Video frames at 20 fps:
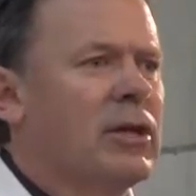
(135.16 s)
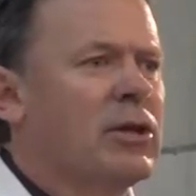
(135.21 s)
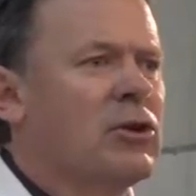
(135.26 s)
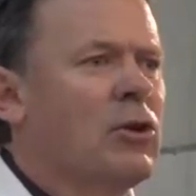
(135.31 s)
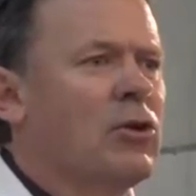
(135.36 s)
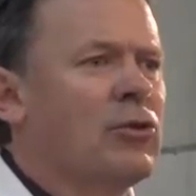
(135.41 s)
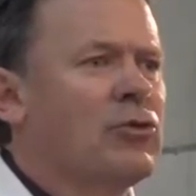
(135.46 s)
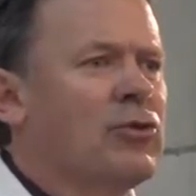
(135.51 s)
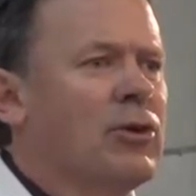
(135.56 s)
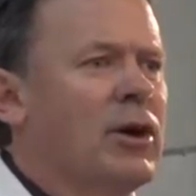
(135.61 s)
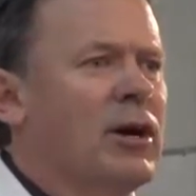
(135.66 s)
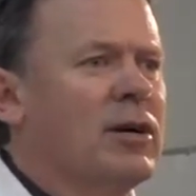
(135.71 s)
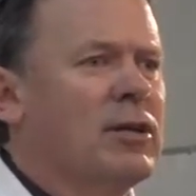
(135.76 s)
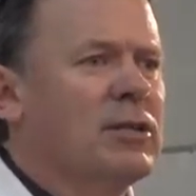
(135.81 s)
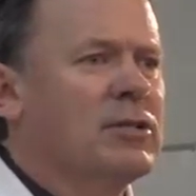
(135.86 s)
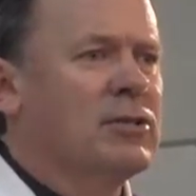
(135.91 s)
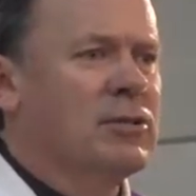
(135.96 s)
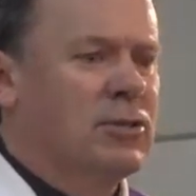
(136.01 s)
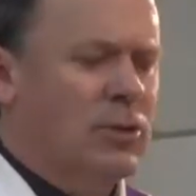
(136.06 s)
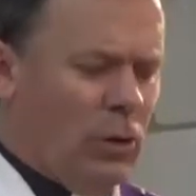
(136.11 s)
They
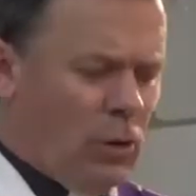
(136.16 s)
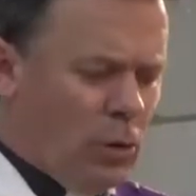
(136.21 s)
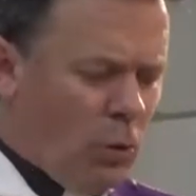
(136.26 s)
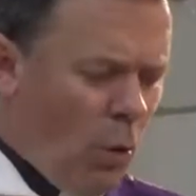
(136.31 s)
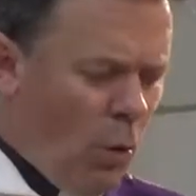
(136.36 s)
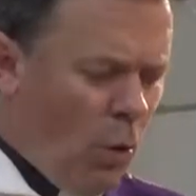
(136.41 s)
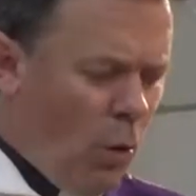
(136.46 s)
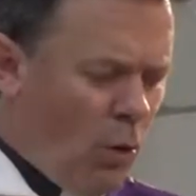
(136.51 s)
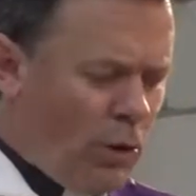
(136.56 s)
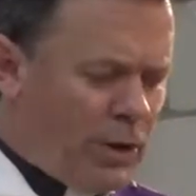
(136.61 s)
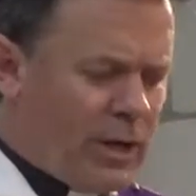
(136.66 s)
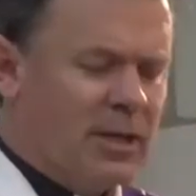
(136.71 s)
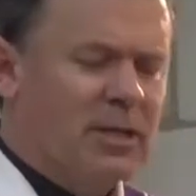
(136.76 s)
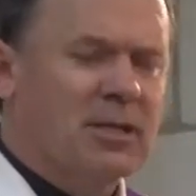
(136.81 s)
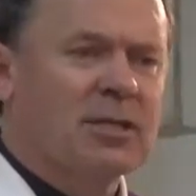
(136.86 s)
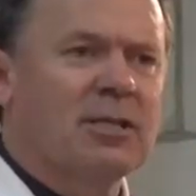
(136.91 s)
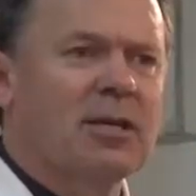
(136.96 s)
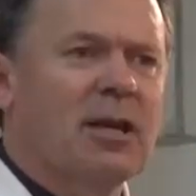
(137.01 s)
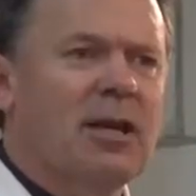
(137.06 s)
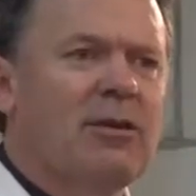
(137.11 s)
contrast the Lord
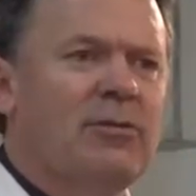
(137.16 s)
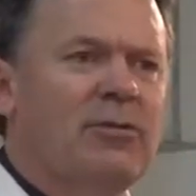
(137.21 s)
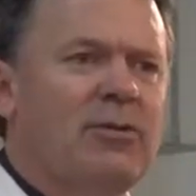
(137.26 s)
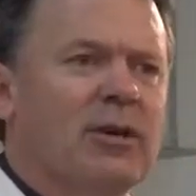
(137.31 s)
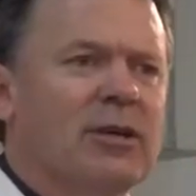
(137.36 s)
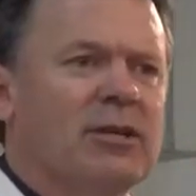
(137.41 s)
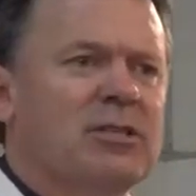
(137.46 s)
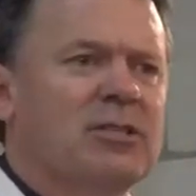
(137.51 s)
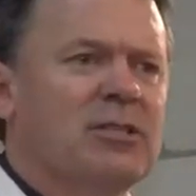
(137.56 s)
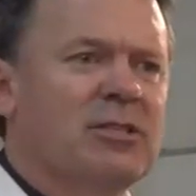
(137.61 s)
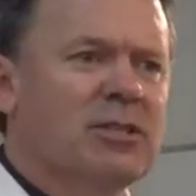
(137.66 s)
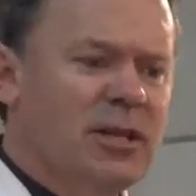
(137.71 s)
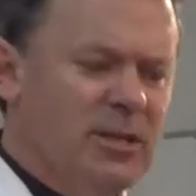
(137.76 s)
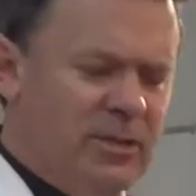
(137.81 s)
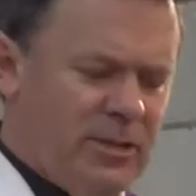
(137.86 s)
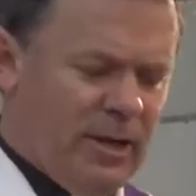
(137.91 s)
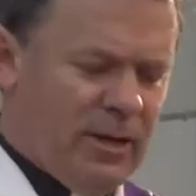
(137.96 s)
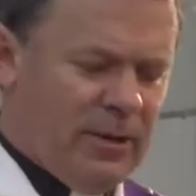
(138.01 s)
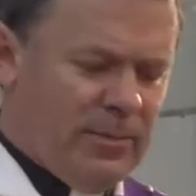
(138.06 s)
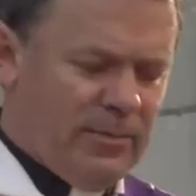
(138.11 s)
and Savior
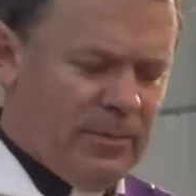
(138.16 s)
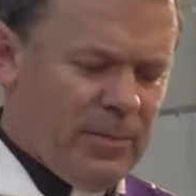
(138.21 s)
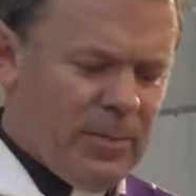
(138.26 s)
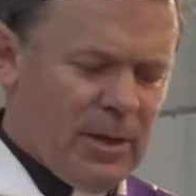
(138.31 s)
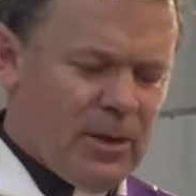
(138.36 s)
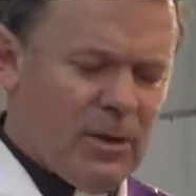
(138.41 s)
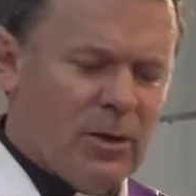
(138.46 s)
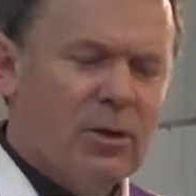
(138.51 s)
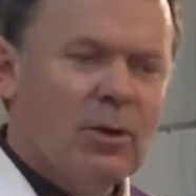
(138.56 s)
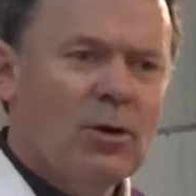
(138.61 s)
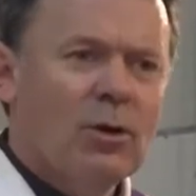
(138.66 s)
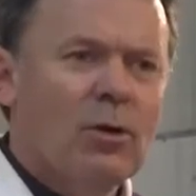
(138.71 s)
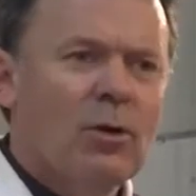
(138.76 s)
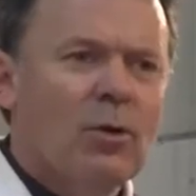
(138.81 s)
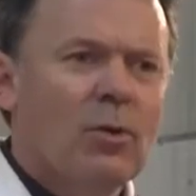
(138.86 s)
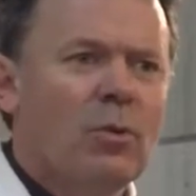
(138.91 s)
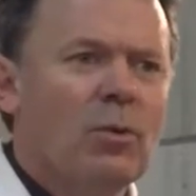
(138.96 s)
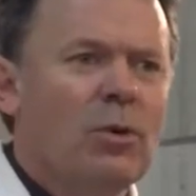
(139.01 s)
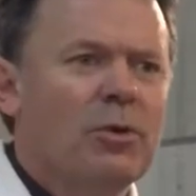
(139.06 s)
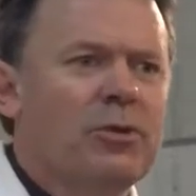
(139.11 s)
Caesar
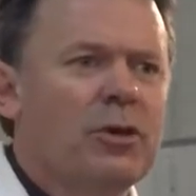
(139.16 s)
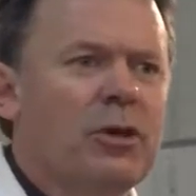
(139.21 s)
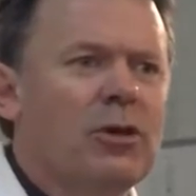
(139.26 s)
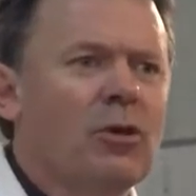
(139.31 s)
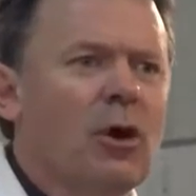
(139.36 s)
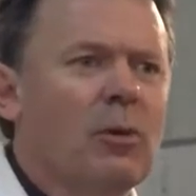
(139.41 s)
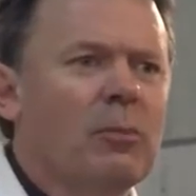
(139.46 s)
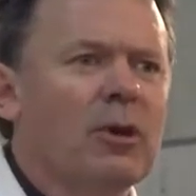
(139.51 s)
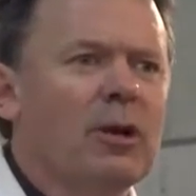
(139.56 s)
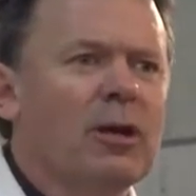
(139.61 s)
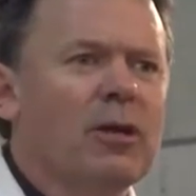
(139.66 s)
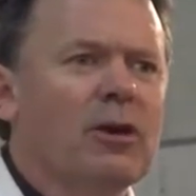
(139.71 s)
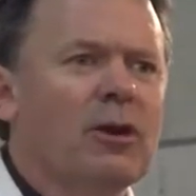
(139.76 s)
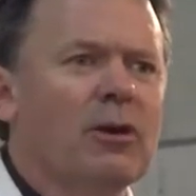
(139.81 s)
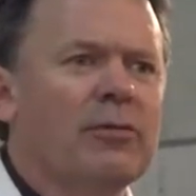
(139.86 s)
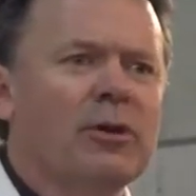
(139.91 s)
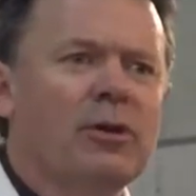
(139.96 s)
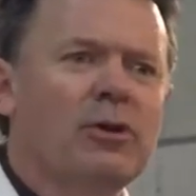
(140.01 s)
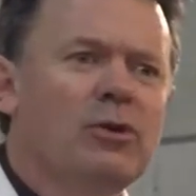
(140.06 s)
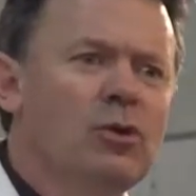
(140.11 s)
with the
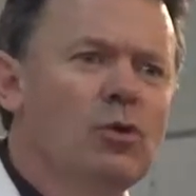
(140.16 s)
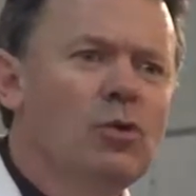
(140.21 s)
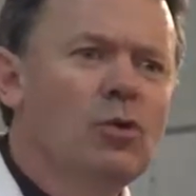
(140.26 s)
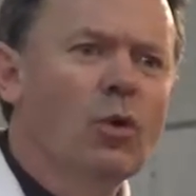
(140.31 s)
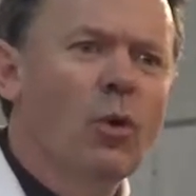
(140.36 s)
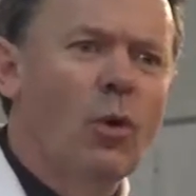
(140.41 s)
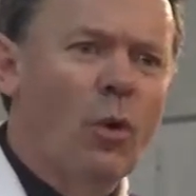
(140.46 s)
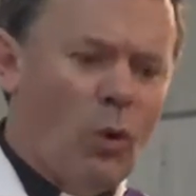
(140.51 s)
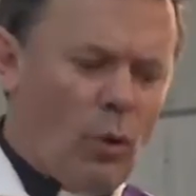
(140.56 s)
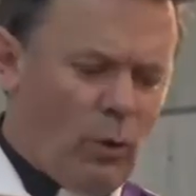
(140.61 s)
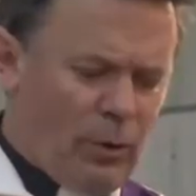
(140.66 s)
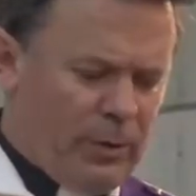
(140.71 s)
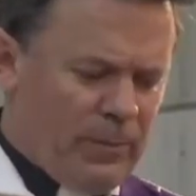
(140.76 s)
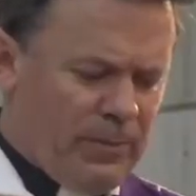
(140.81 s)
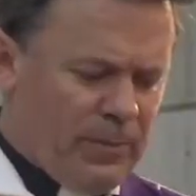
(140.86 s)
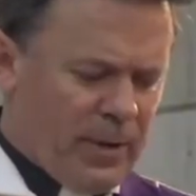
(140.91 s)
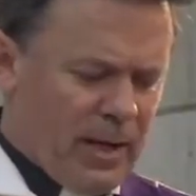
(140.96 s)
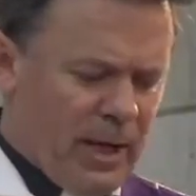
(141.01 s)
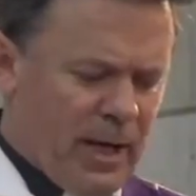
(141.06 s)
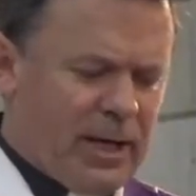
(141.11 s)
anomaly of a new Lord
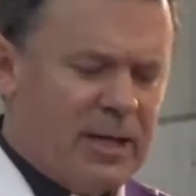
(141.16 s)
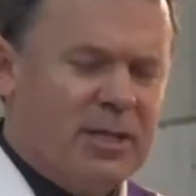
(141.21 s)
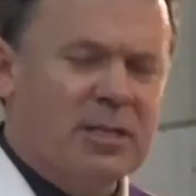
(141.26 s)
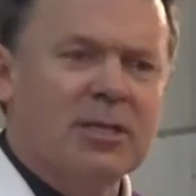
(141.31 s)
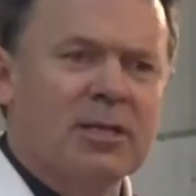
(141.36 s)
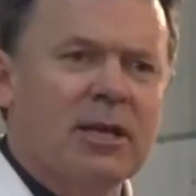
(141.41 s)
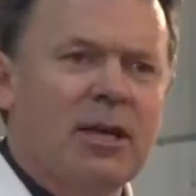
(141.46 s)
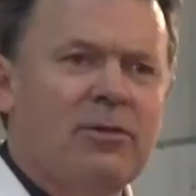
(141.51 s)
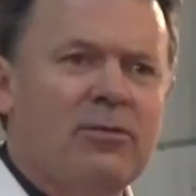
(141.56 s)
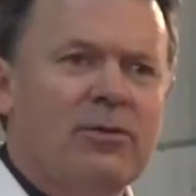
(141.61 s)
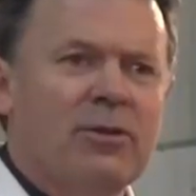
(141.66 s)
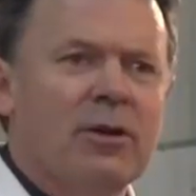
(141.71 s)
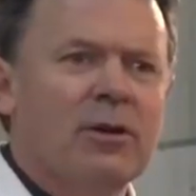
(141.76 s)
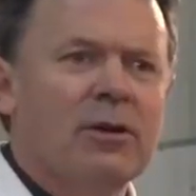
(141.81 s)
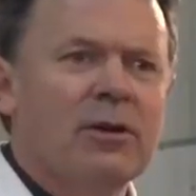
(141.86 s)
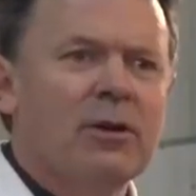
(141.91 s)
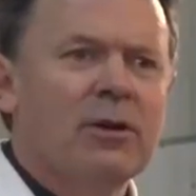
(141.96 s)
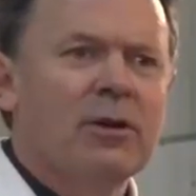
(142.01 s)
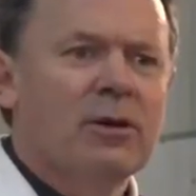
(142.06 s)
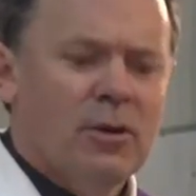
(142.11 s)
and
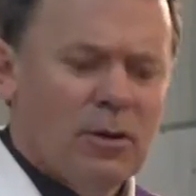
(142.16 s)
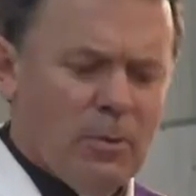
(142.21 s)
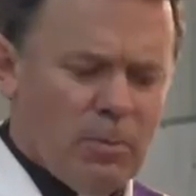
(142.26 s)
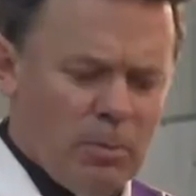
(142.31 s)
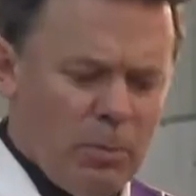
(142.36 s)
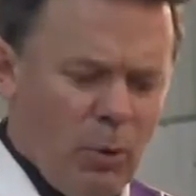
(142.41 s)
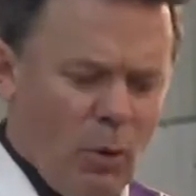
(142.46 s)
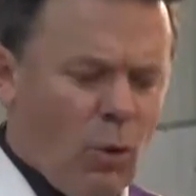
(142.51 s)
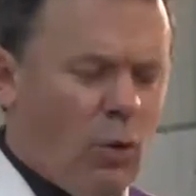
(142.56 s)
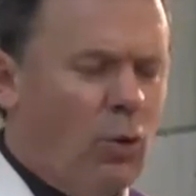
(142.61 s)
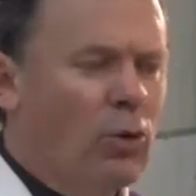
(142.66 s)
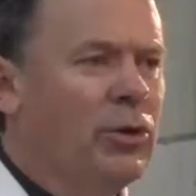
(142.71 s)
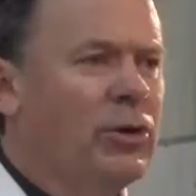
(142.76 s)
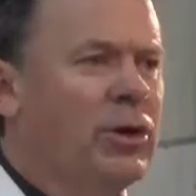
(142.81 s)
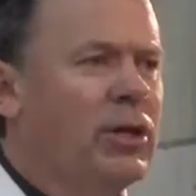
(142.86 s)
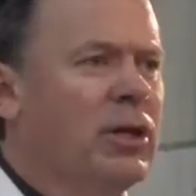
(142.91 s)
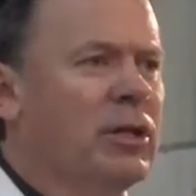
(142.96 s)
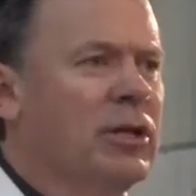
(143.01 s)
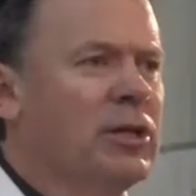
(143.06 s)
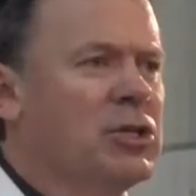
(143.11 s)
Savior
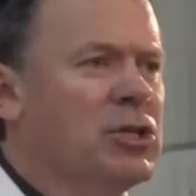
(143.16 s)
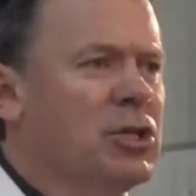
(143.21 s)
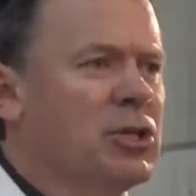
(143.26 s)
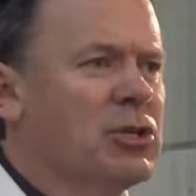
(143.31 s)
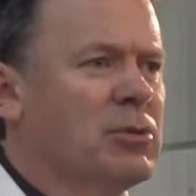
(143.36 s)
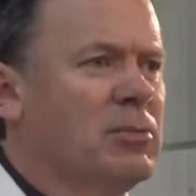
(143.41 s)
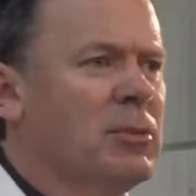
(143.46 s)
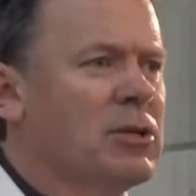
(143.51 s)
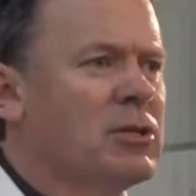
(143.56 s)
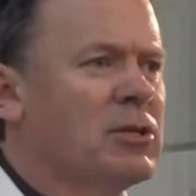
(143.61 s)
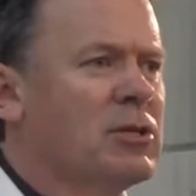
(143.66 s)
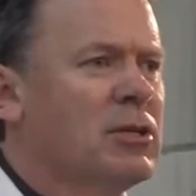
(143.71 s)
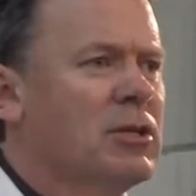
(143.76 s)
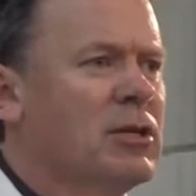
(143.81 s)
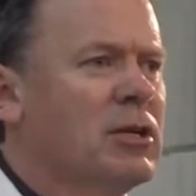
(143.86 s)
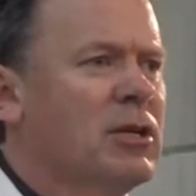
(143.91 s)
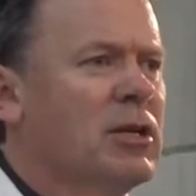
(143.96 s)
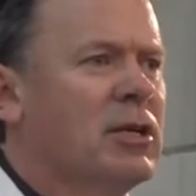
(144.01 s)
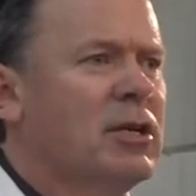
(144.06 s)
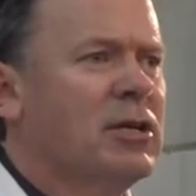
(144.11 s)
born illegitimate
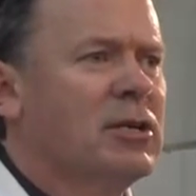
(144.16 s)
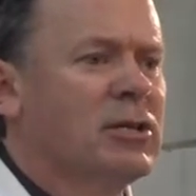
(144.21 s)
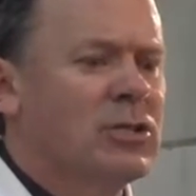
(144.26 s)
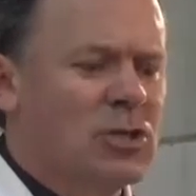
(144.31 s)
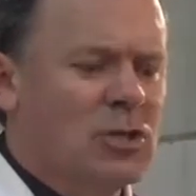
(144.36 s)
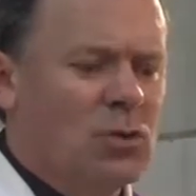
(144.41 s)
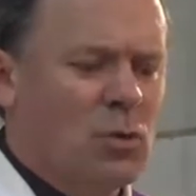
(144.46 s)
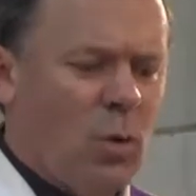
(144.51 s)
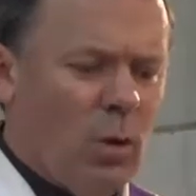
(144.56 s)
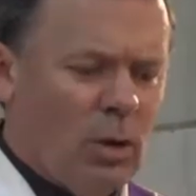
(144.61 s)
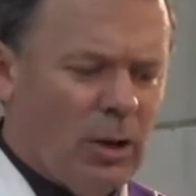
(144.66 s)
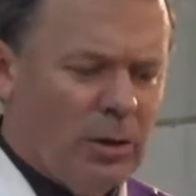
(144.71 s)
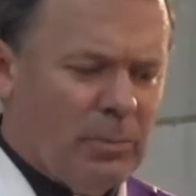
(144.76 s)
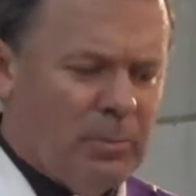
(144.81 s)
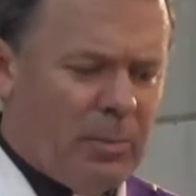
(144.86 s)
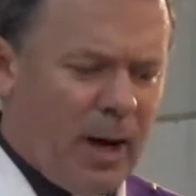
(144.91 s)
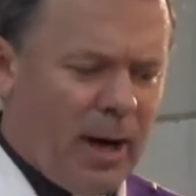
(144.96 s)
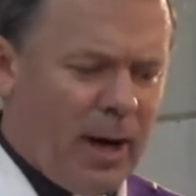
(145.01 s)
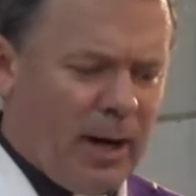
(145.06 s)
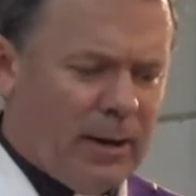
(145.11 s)
in a
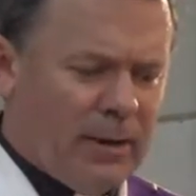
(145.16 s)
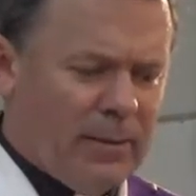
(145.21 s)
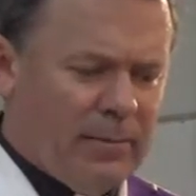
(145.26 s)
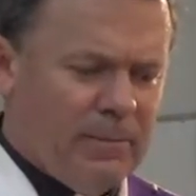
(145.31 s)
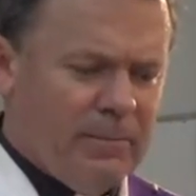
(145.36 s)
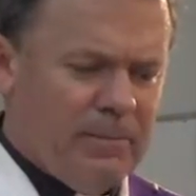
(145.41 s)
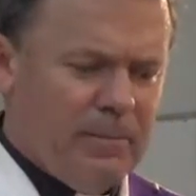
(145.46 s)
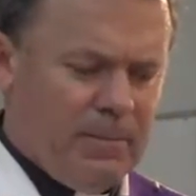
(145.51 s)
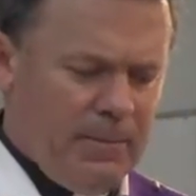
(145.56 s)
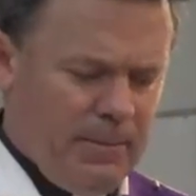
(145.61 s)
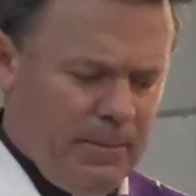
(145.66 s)
squalid barn.